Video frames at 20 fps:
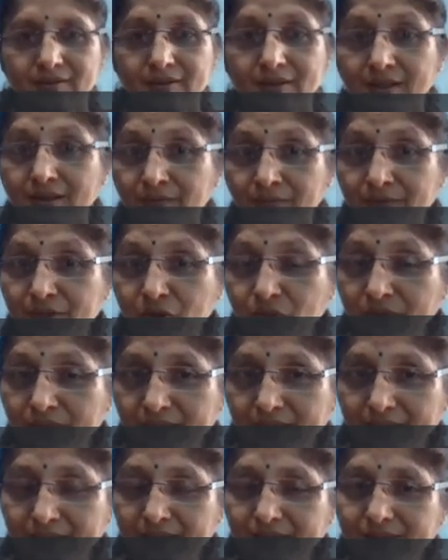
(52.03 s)
which we
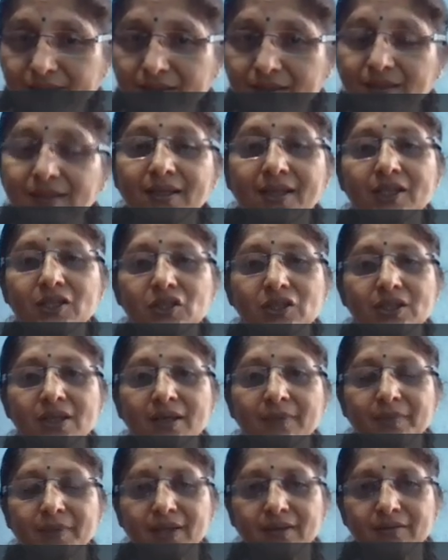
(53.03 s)
created in
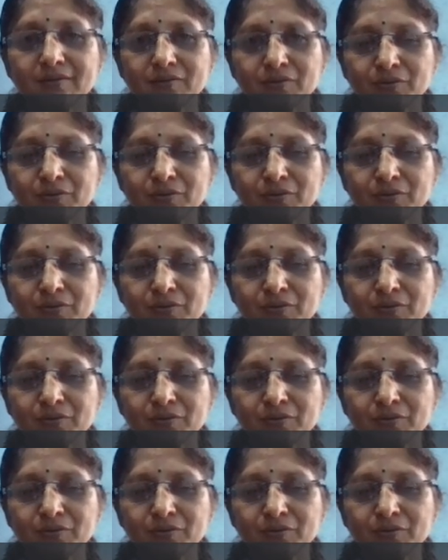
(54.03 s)
HTML.